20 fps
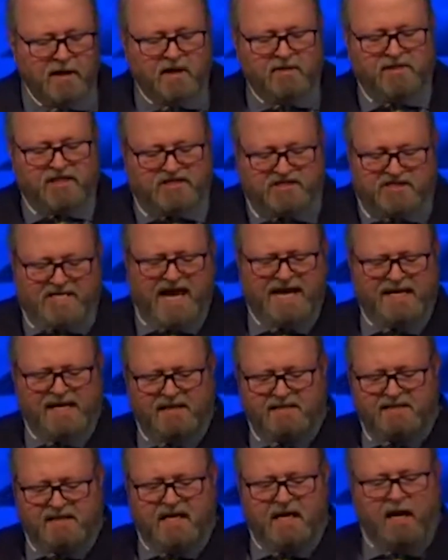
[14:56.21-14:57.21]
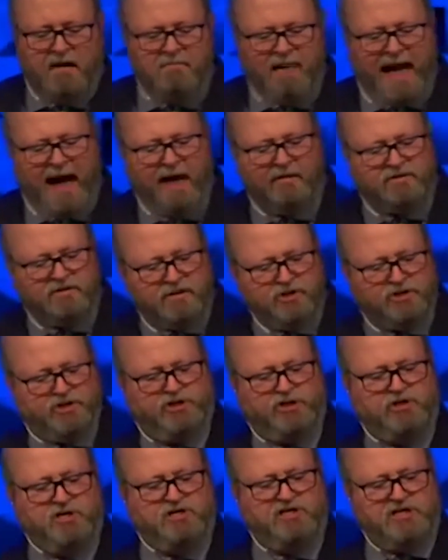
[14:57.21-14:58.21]
The second thing about the
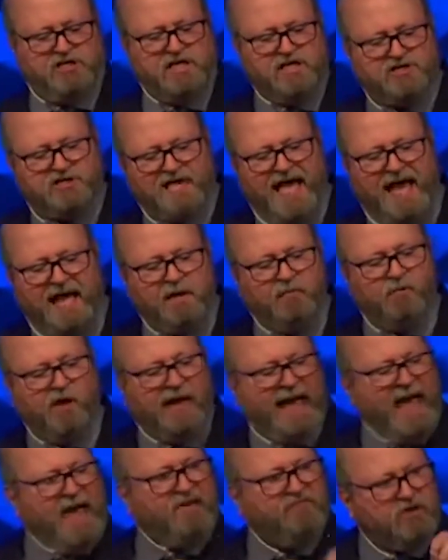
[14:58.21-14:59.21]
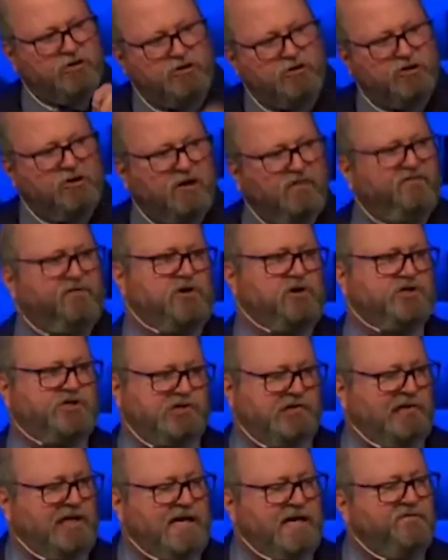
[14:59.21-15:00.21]
church is that it will have
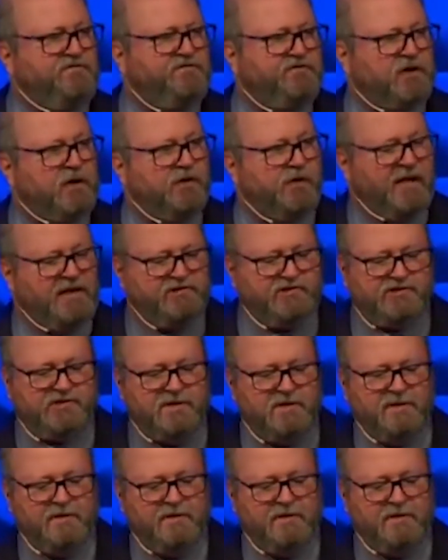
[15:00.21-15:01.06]
universal influence.